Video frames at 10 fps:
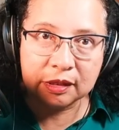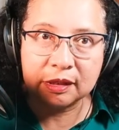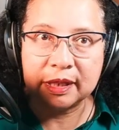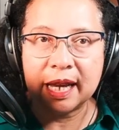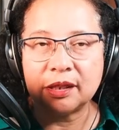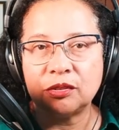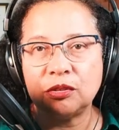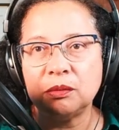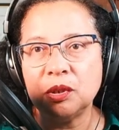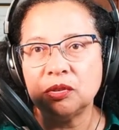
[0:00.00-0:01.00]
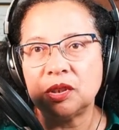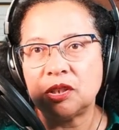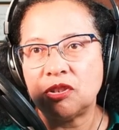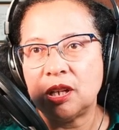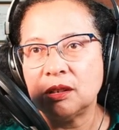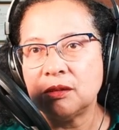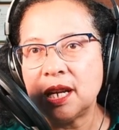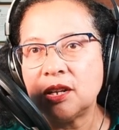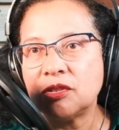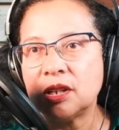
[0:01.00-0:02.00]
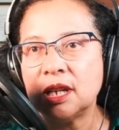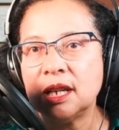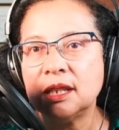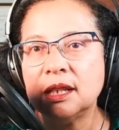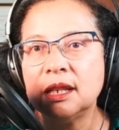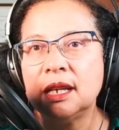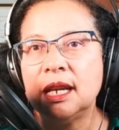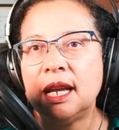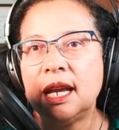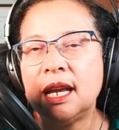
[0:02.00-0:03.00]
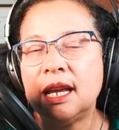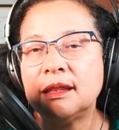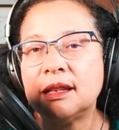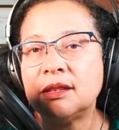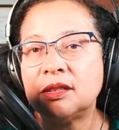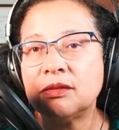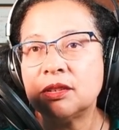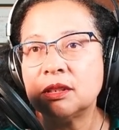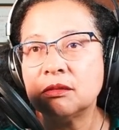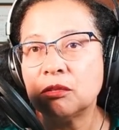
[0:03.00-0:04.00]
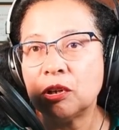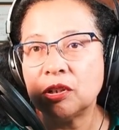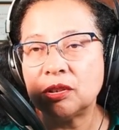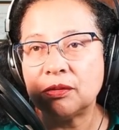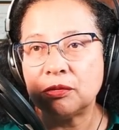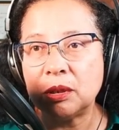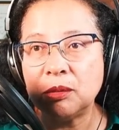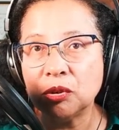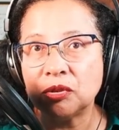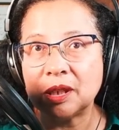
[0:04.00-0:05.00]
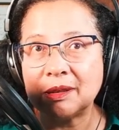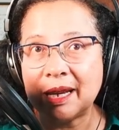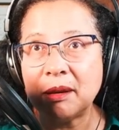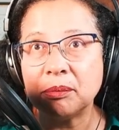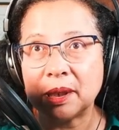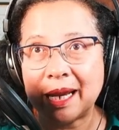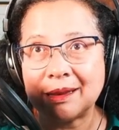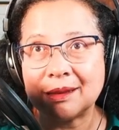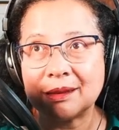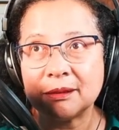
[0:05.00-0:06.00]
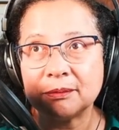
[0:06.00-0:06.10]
text to music generation, and there's even royalty-free music templates.